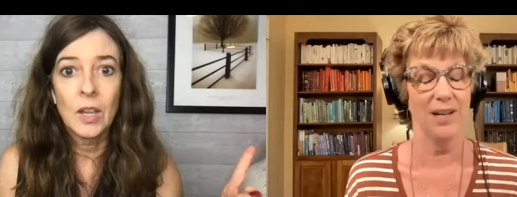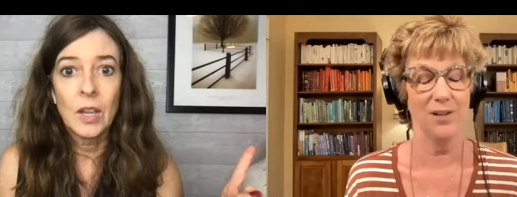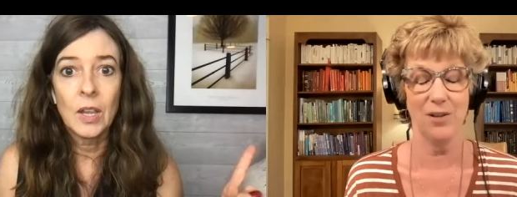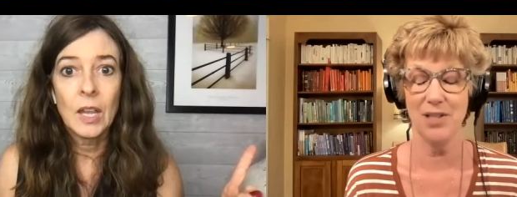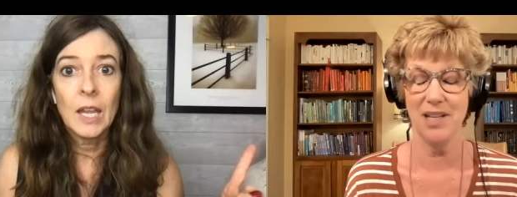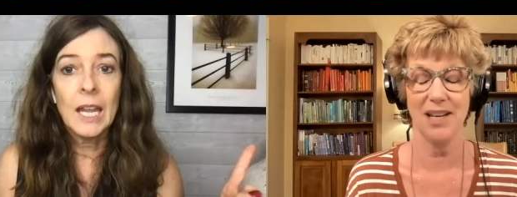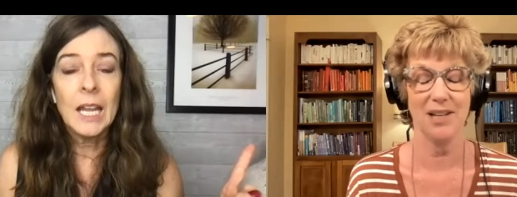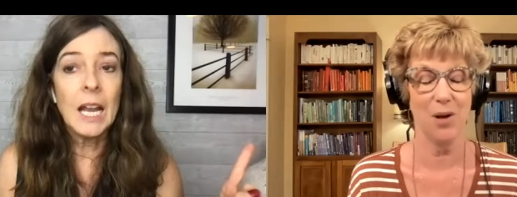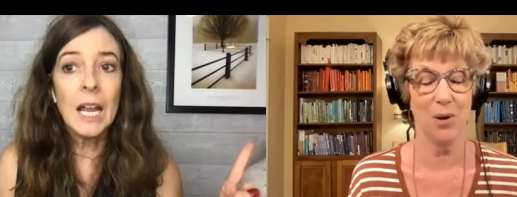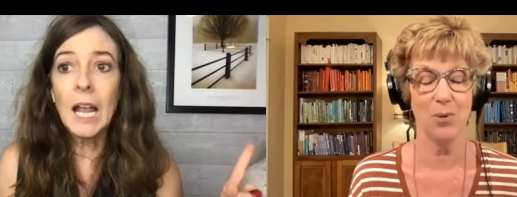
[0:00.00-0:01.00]
Speaker 1: I understand.
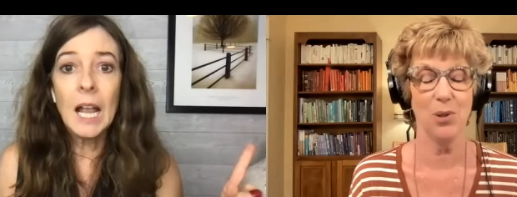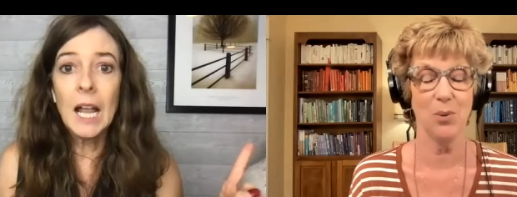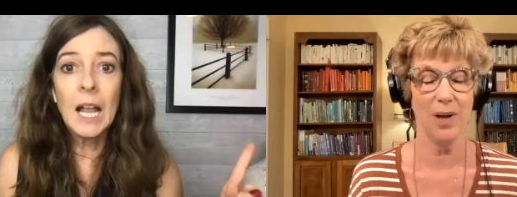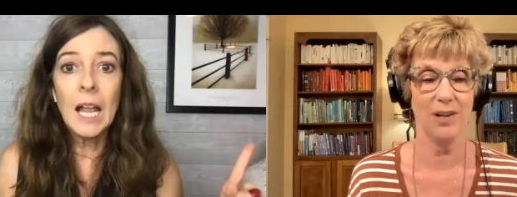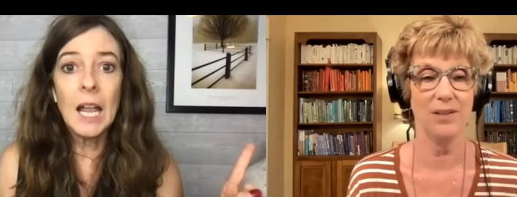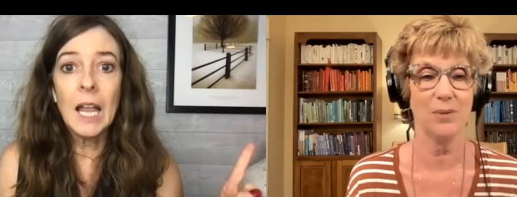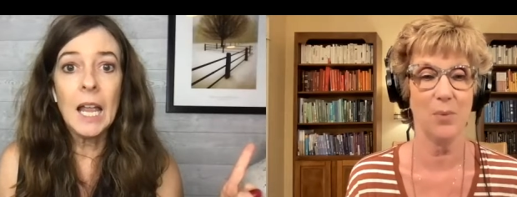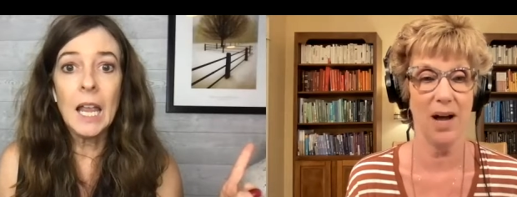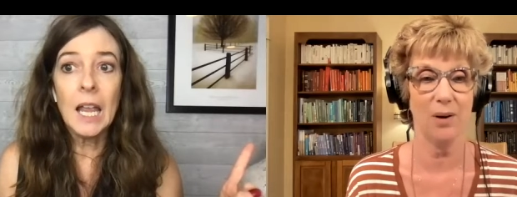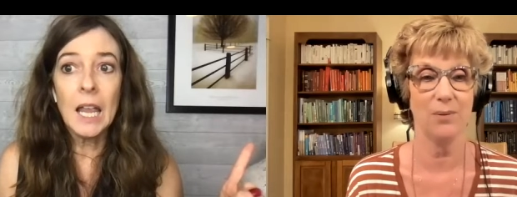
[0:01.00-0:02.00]
And oh, I, too well.
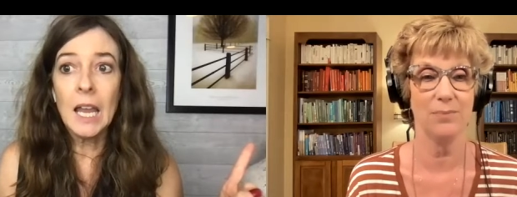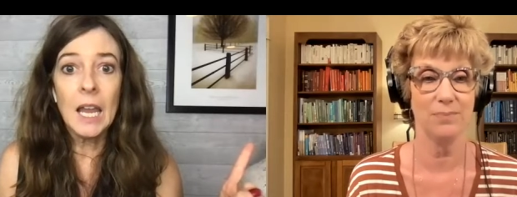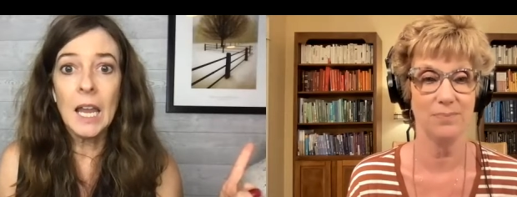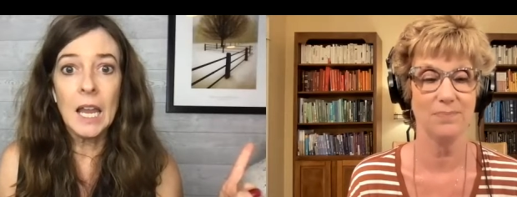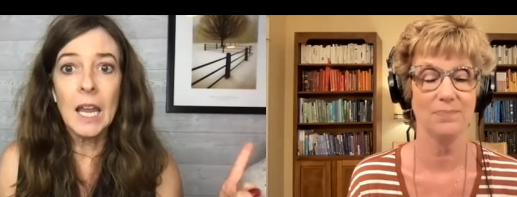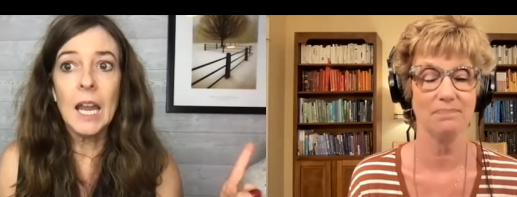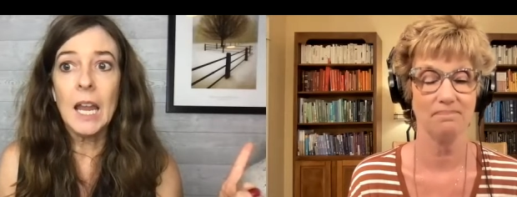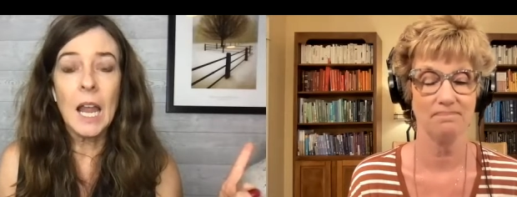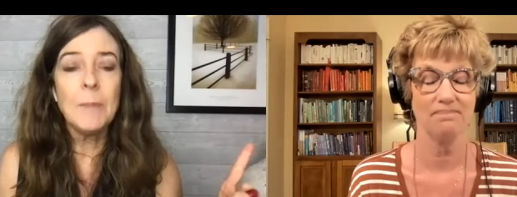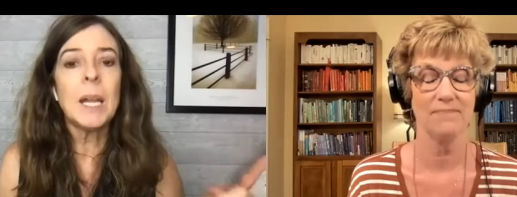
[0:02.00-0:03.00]
Wow. It, eh,
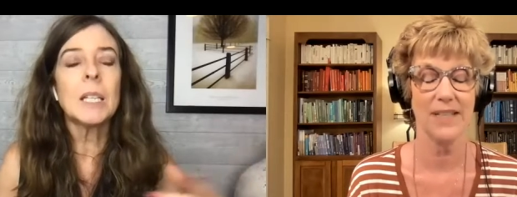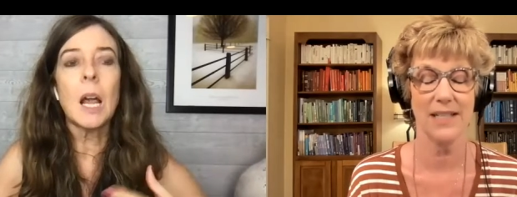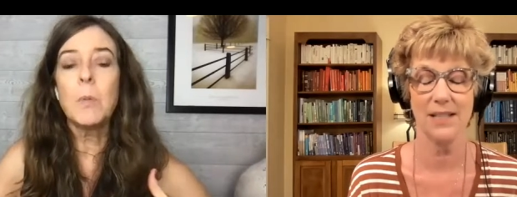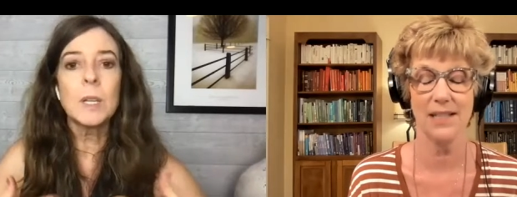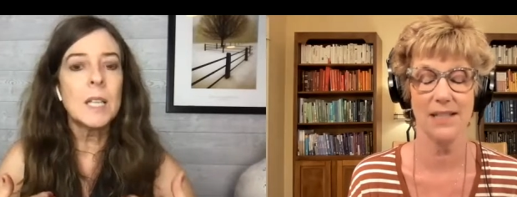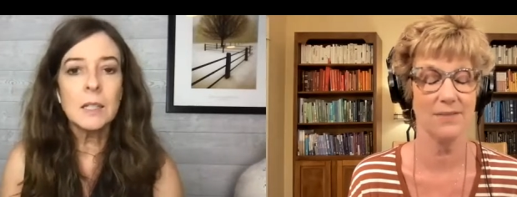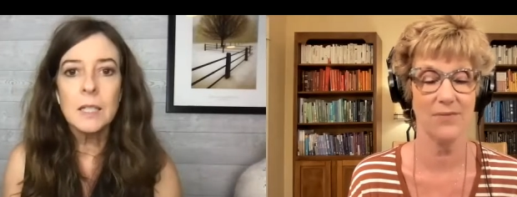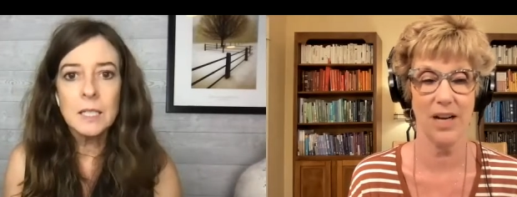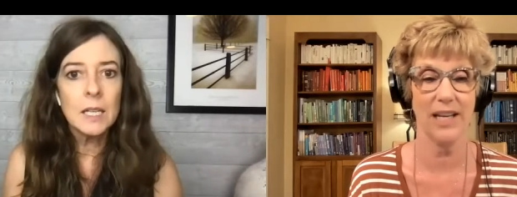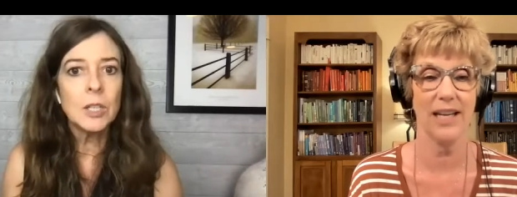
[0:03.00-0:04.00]
because That's I was not
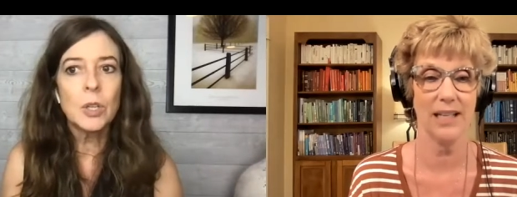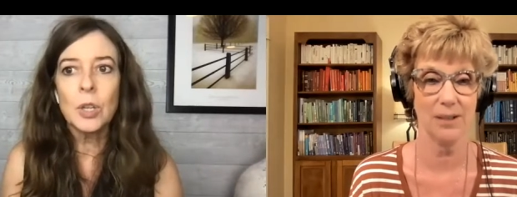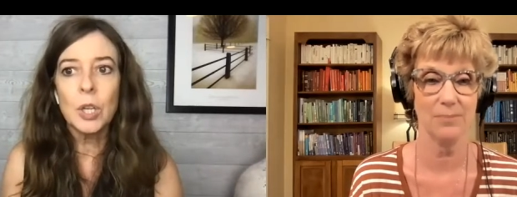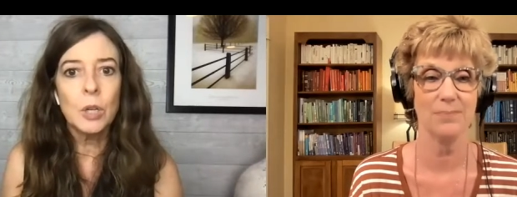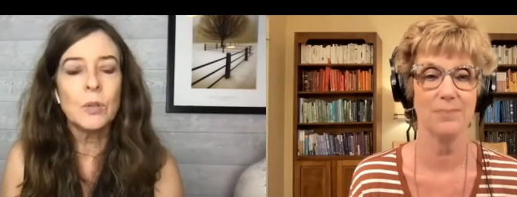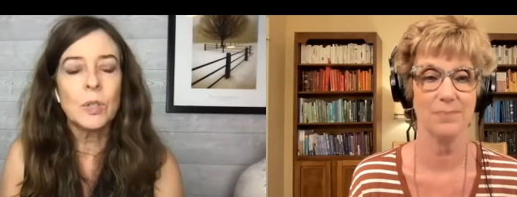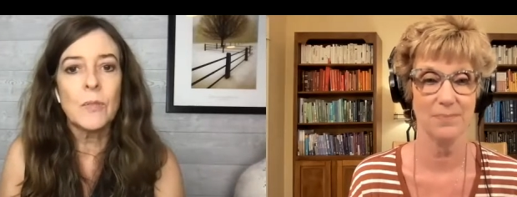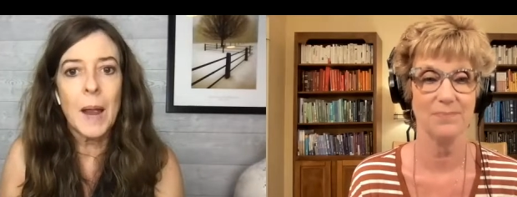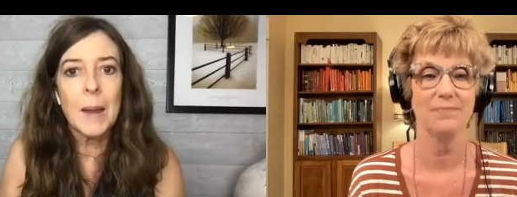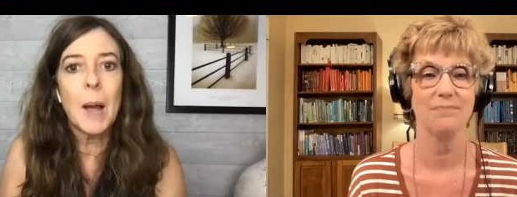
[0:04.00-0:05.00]
listening to the cues of
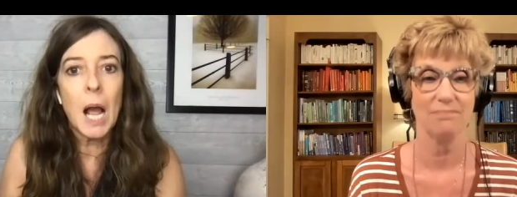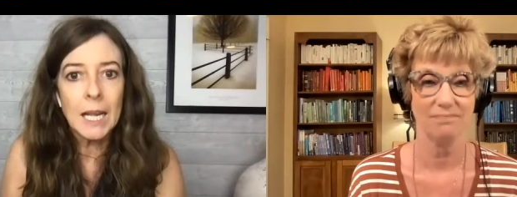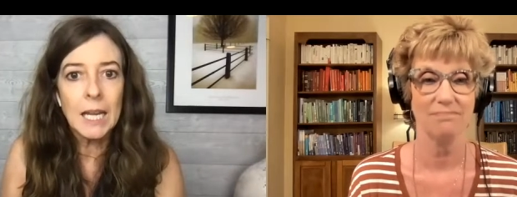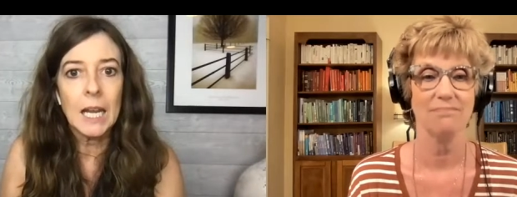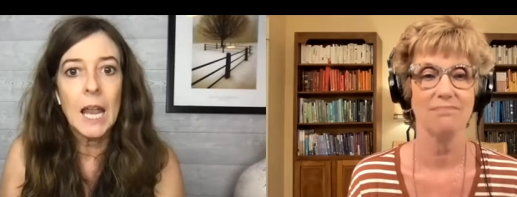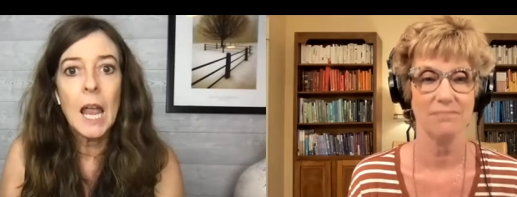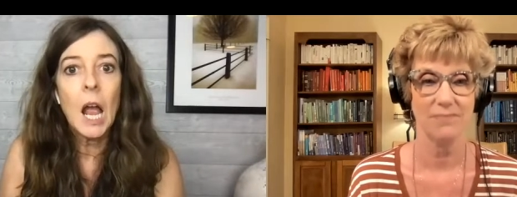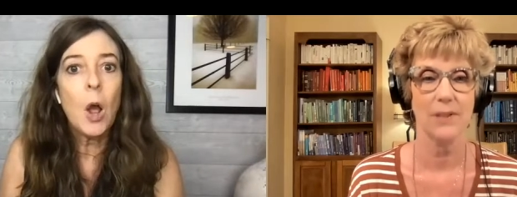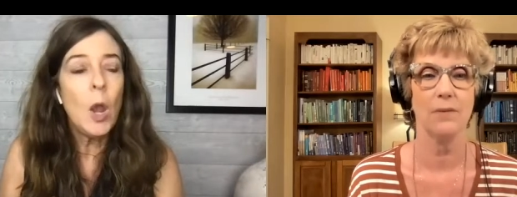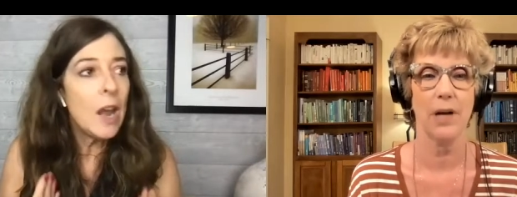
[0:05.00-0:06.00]
my body.
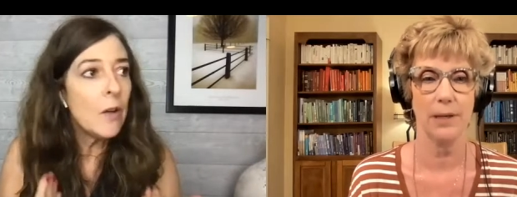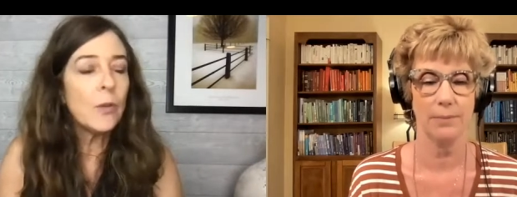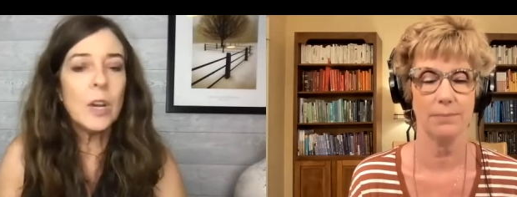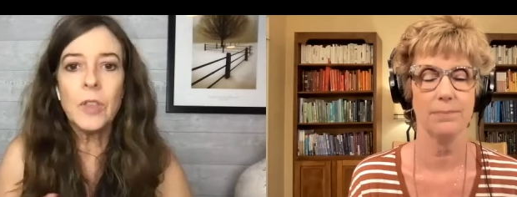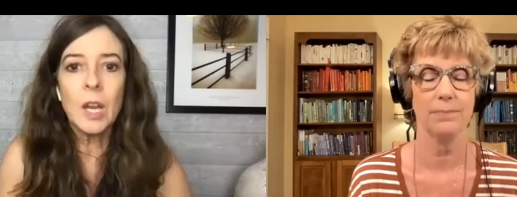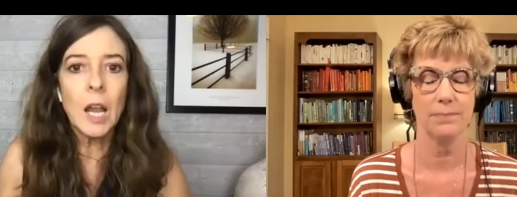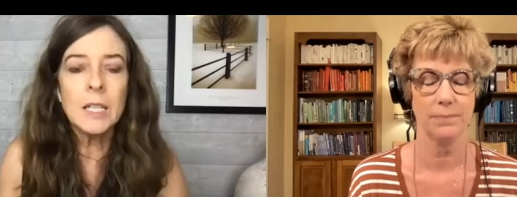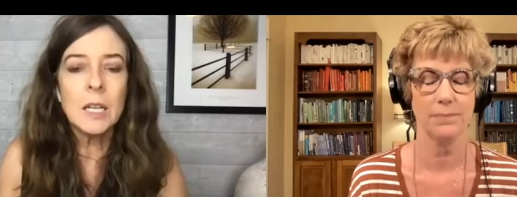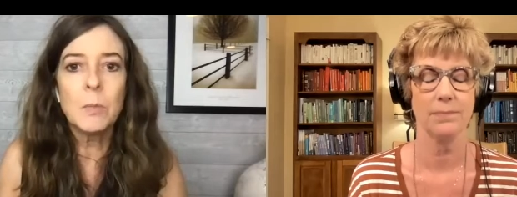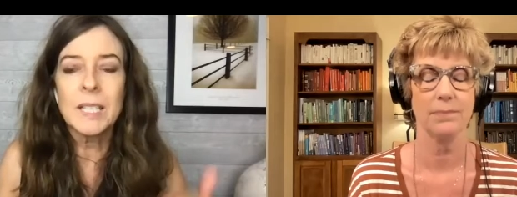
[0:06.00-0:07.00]
Right. Everything I
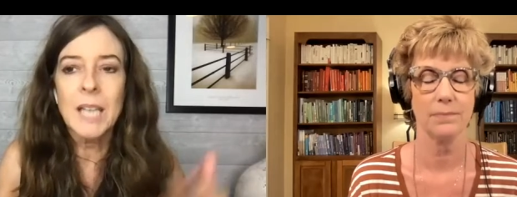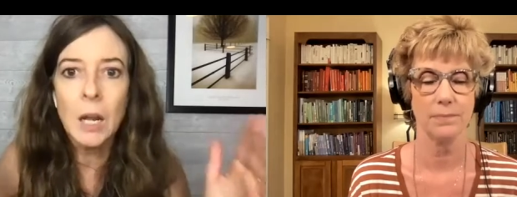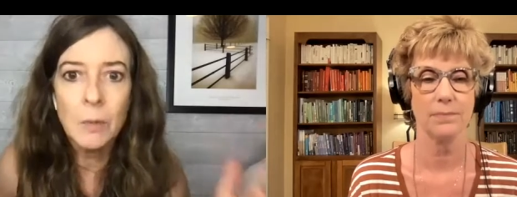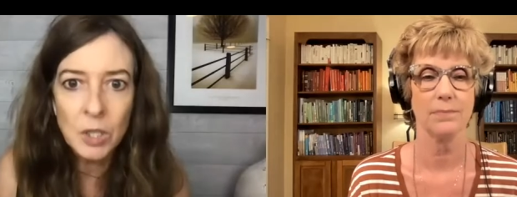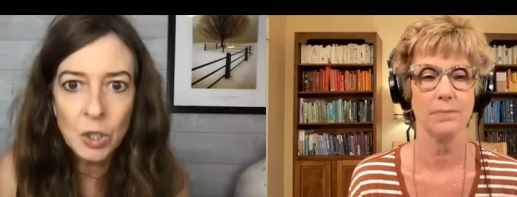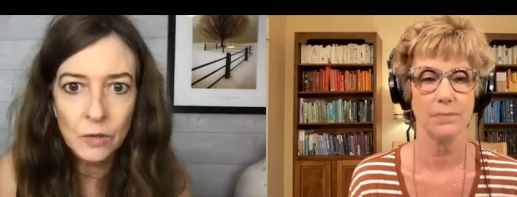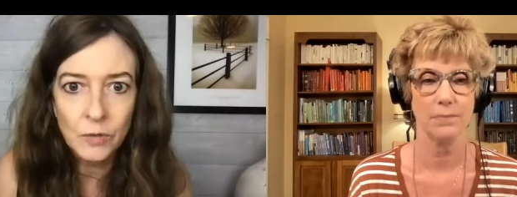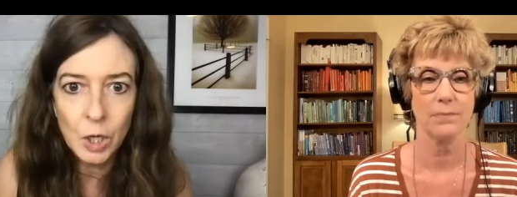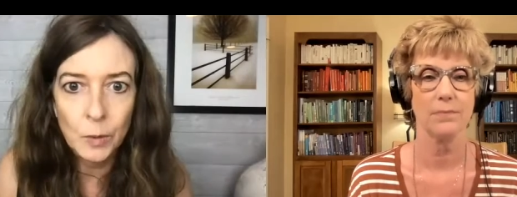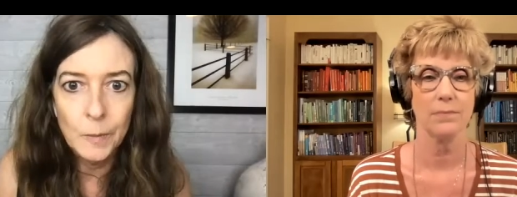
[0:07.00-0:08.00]
did was, how do I
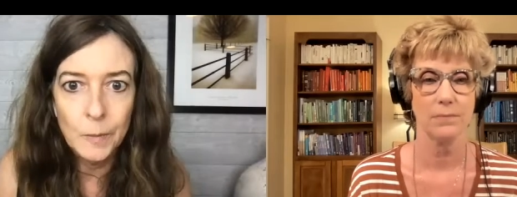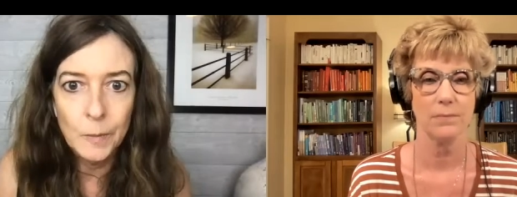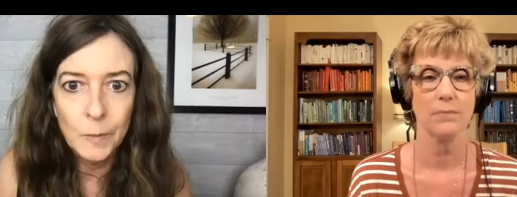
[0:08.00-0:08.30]
serve you?